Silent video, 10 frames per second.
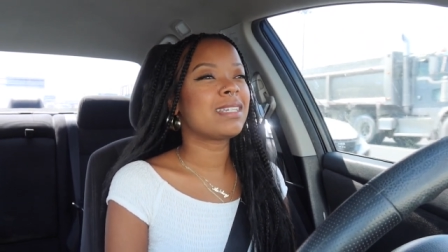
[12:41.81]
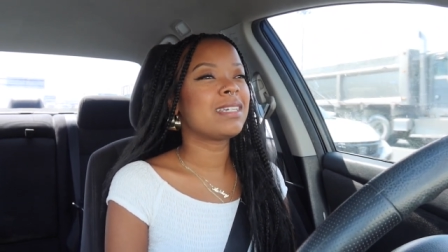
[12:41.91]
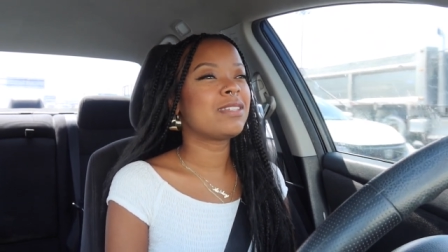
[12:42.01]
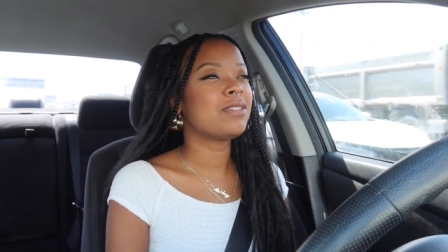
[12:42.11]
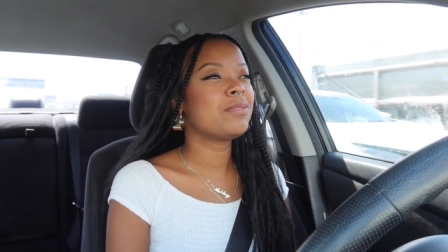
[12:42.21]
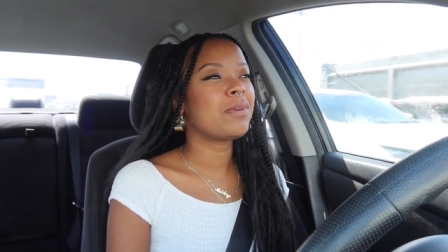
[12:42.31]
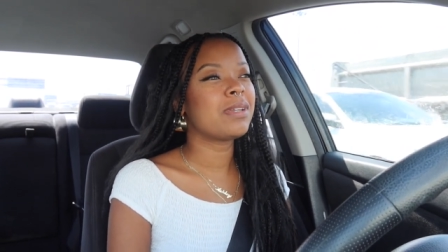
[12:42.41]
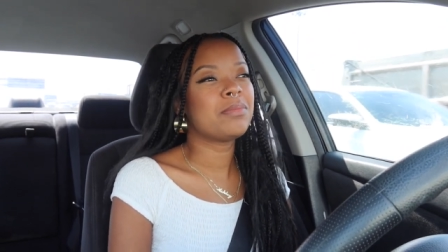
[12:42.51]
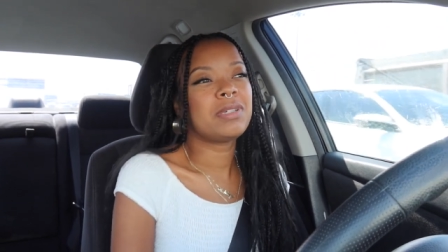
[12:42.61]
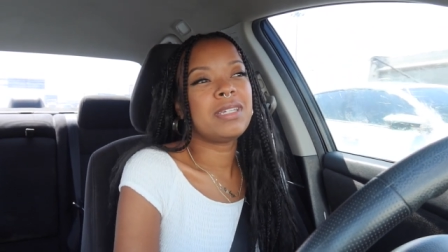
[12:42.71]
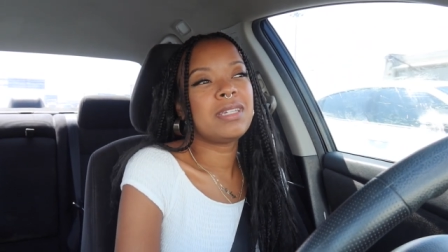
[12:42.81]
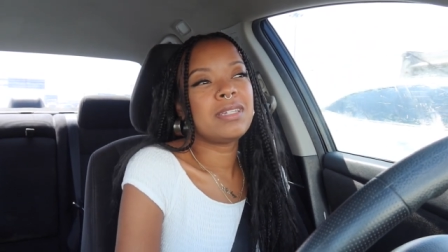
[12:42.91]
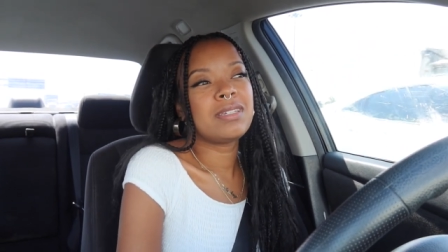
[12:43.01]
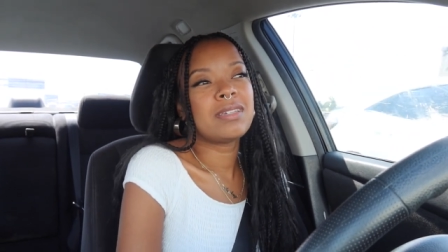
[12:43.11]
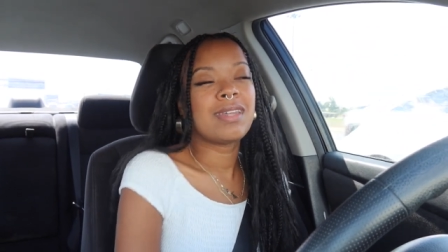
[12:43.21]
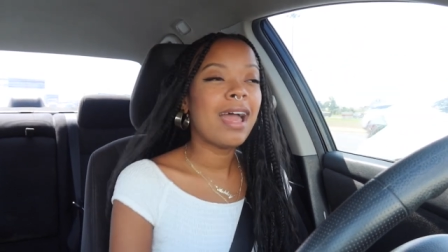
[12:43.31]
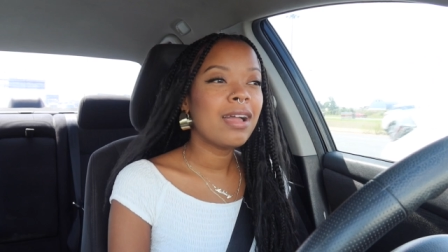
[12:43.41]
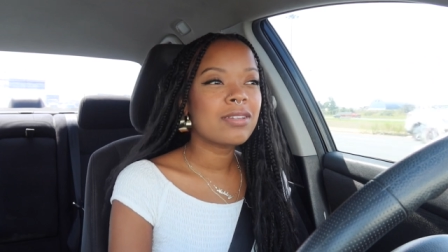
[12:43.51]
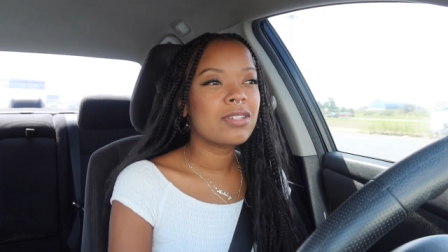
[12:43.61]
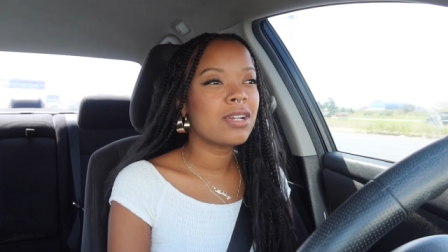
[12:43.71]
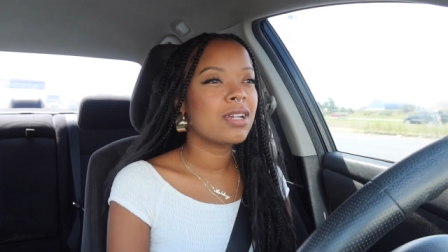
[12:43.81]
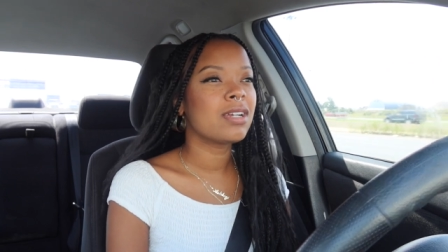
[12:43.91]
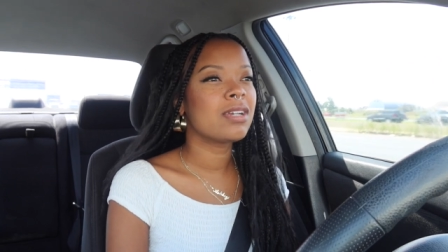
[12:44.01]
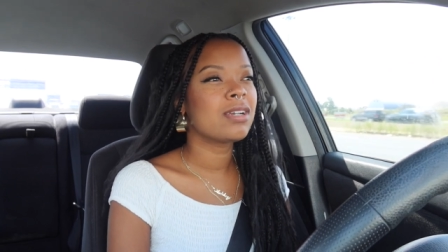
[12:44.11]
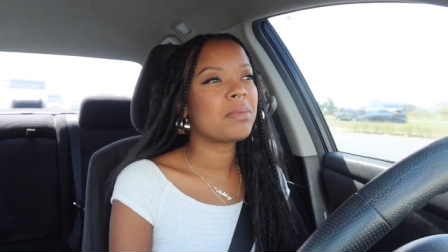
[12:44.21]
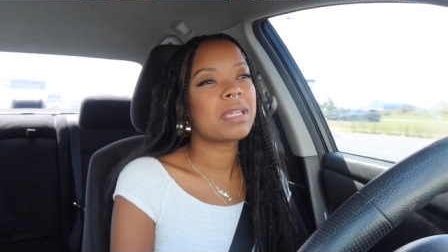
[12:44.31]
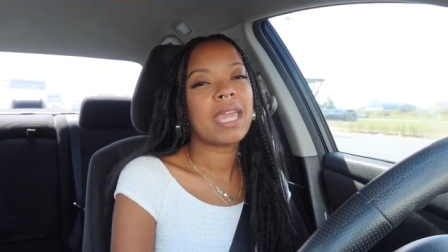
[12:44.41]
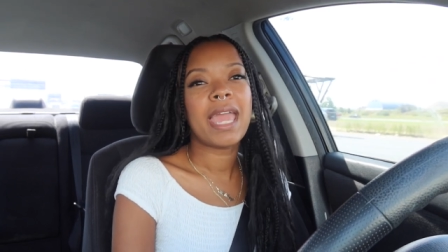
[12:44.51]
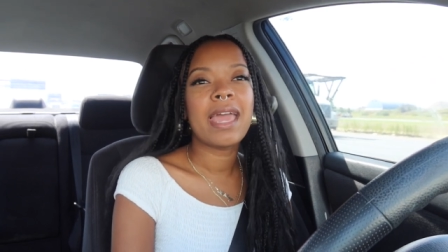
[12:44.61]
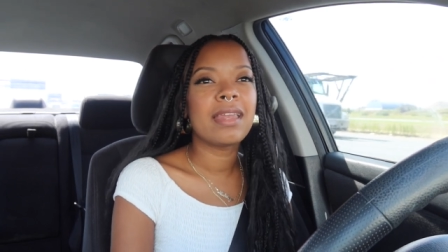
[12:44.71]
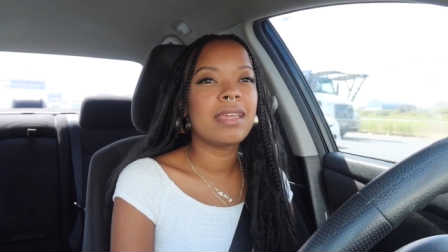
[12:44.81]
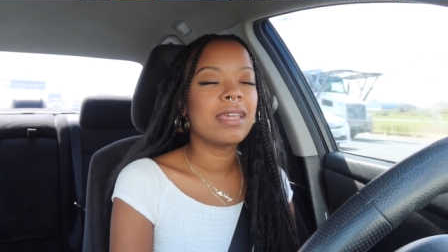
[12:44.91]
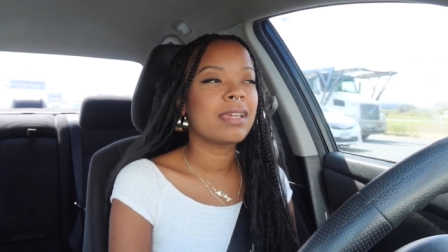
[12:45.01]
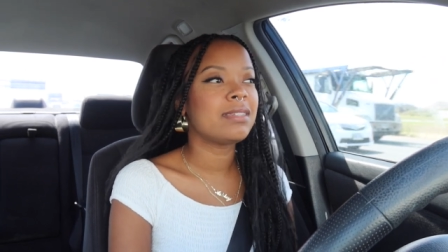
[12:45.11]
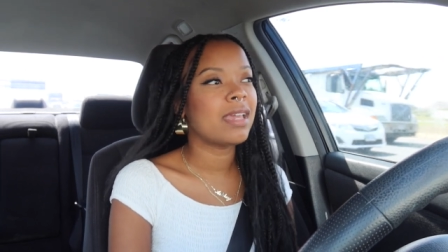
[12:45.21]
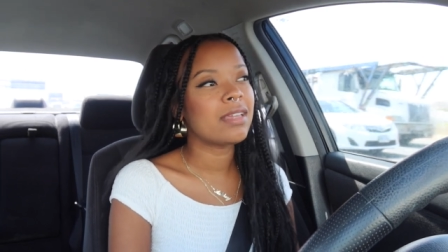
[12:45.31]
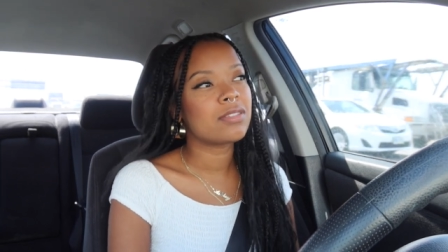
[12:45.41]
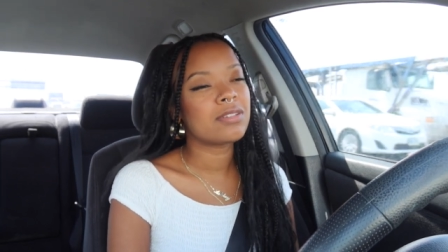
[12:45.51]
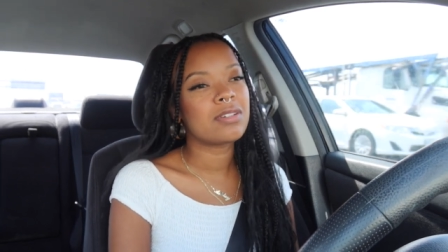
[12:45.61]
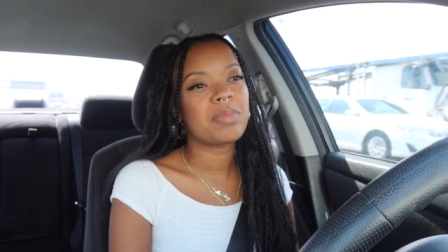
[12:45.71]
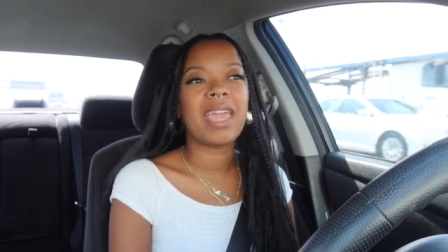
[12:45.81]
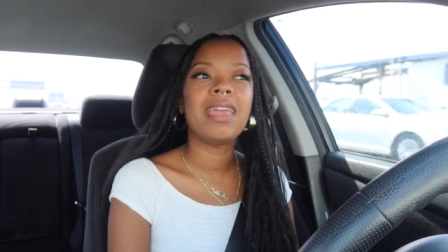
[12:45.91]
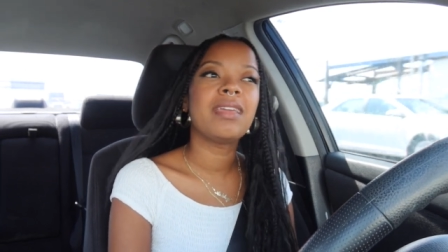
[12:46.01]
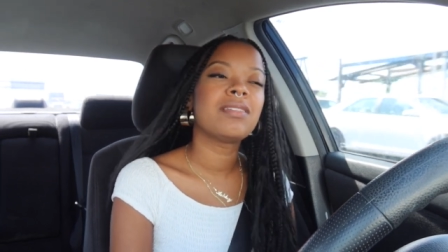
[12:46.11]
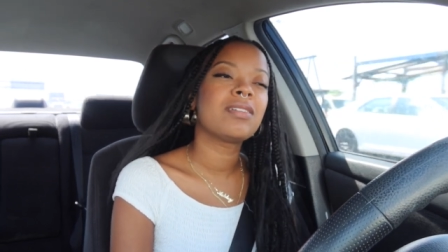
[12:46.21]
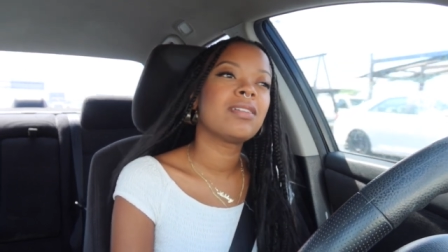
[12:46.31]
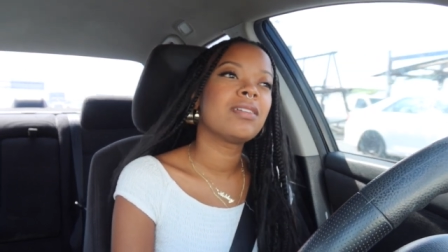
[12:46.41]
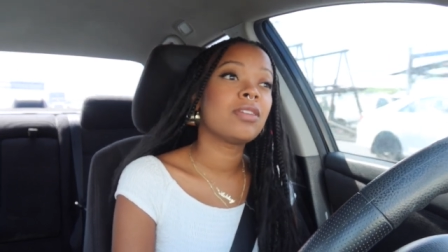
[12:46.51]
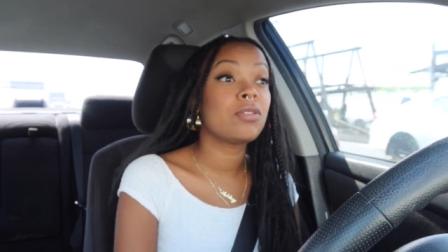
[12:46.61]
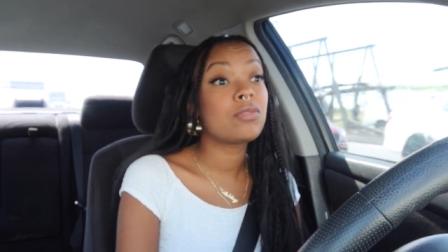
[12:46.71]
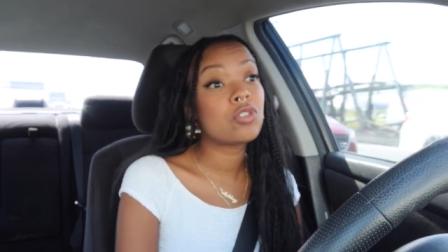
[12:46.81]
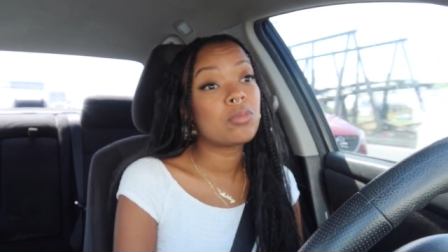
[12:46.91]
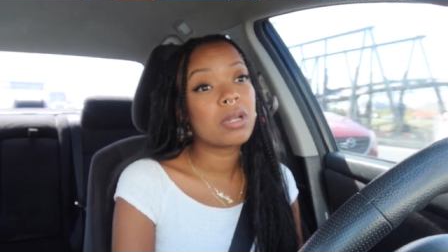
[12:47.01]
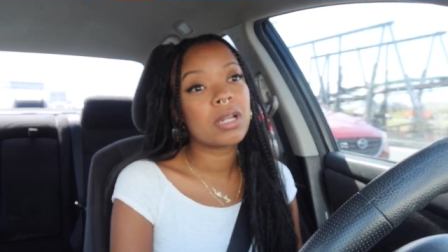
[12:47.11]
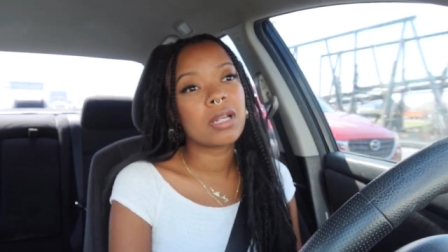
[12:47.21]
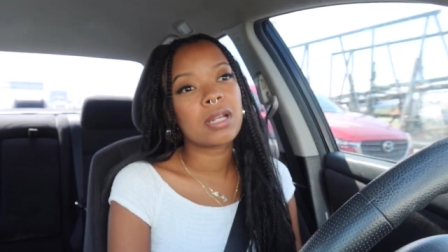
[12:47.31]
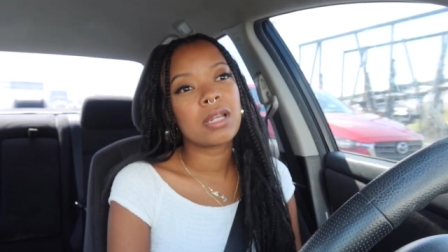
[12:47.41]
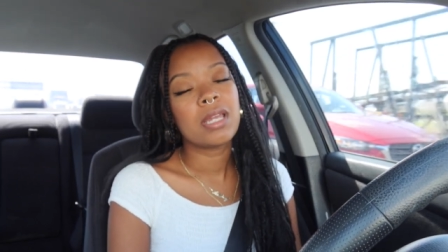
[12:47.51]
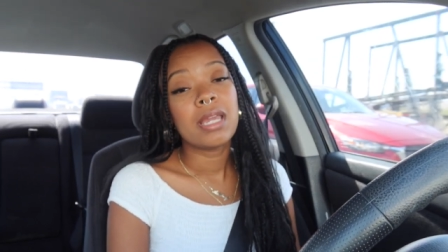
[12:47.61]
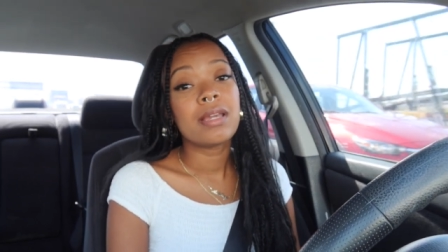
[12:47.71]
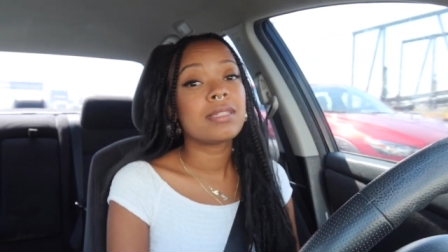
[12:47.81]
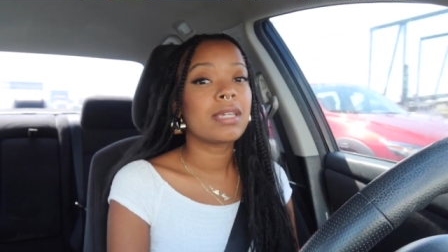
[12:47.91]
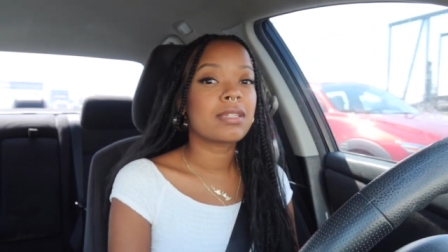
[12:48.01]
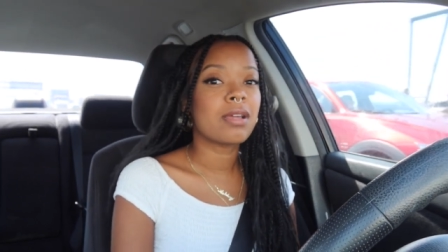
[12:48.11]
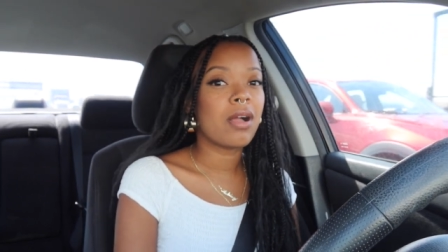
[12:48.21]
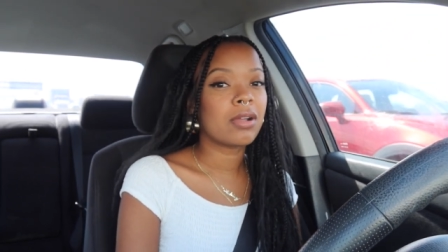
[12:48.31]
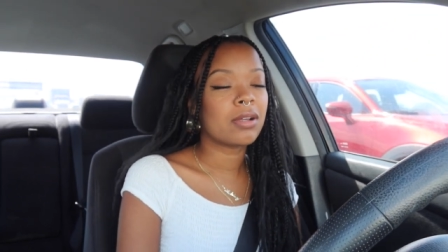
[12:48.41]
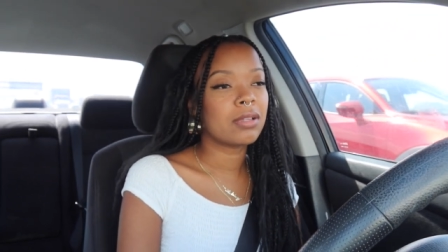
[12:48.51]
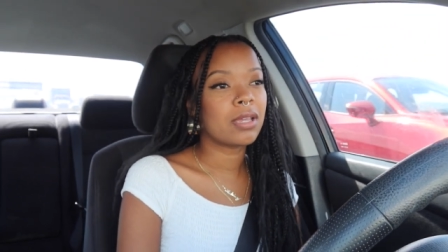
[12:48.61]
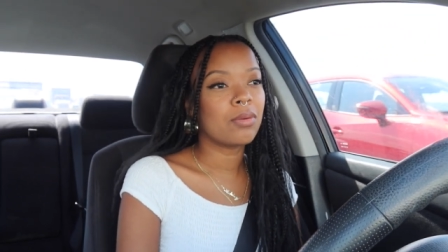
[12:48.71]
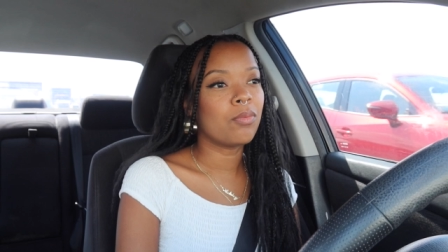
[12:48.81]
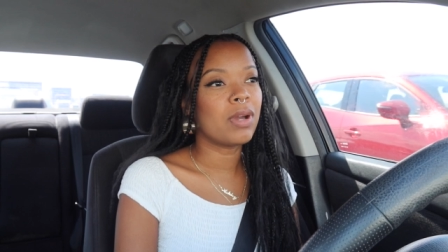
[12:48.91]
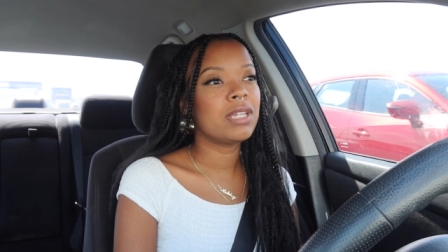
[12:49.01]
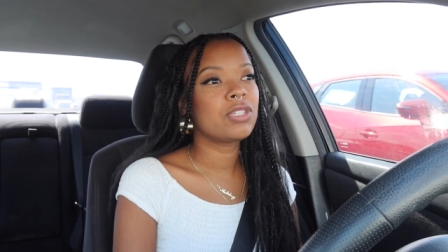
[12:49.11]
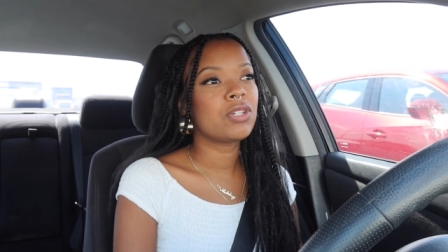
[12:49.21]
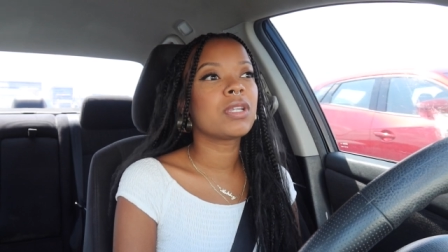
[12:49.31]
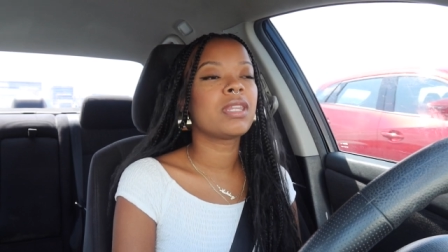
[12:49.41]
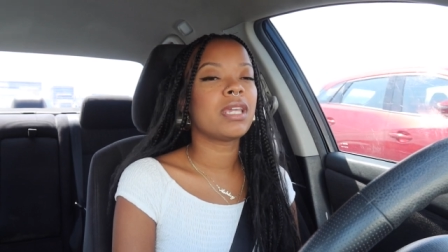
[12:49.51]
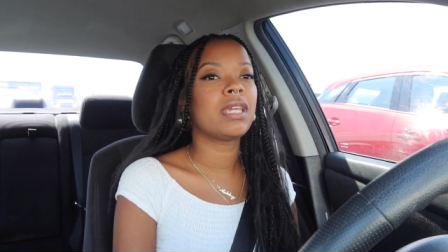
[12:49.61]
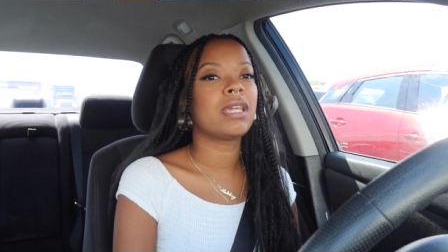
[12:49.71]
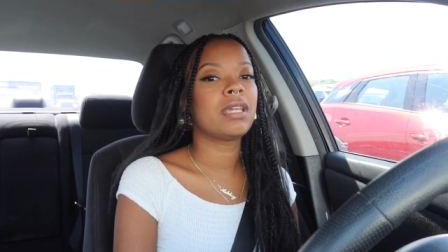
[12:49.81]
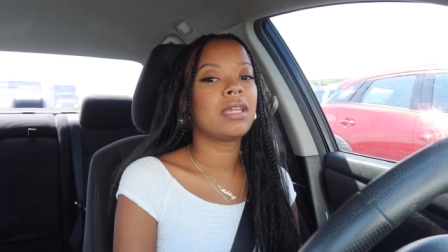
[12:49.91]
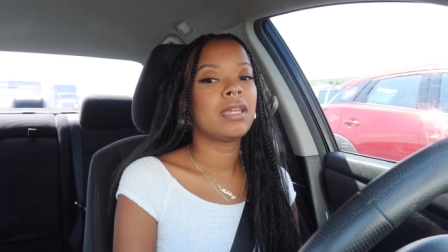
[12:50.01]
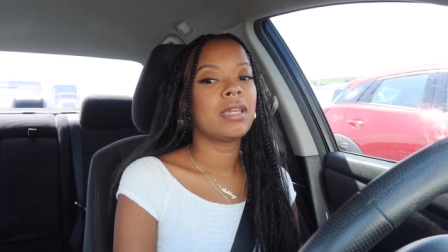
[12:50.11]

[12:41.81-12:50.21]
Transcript: Like, do you want to be an actor, a mechanic, a dancer, a painter, a YouTuber, a TikToker? Like, what is your thing?